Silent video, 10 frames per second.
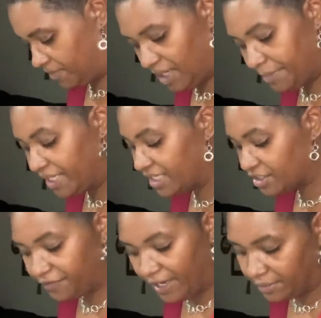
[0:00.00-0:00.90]
but it's
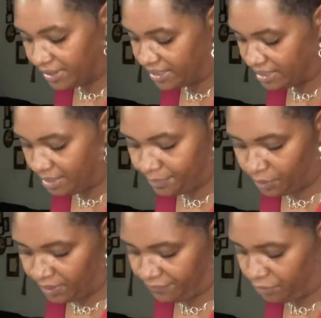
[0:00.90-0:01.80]
fairly simple. If